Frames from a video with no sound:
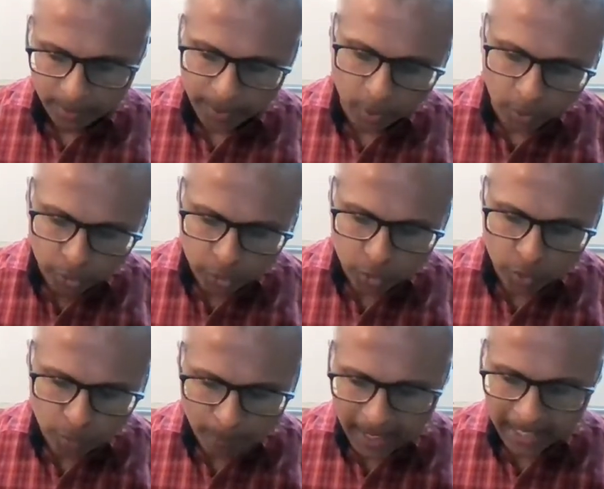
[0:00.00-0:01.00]
behold,
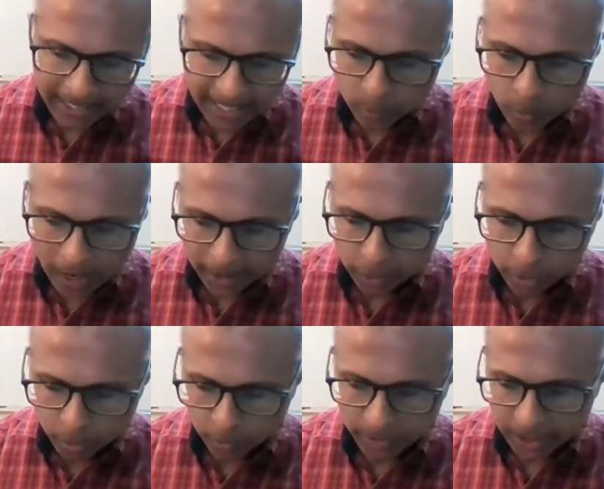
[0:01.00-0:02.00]
two men in white
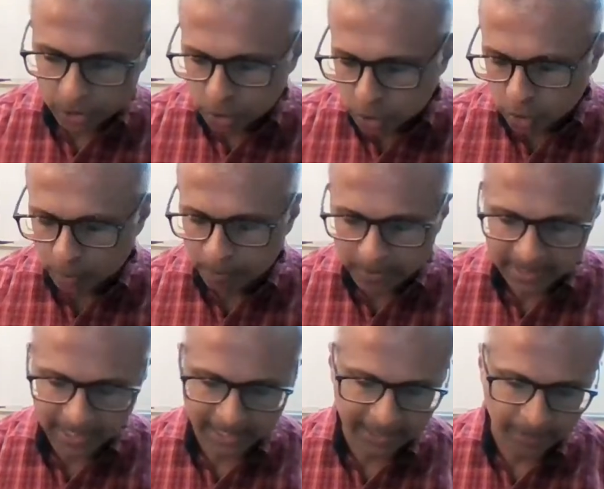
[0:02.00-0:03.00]
clothing stood
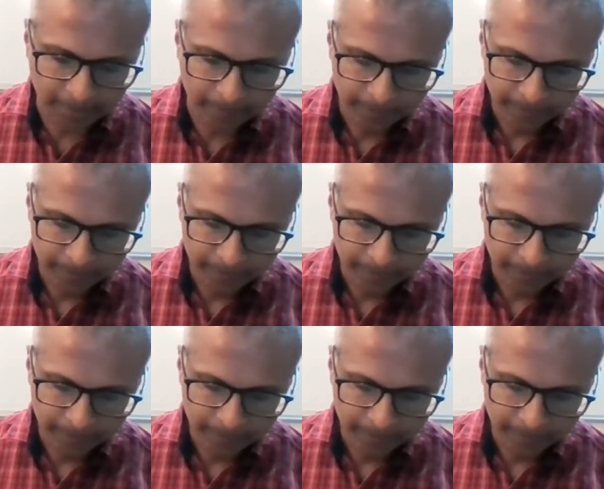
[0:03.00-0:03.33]
beside them.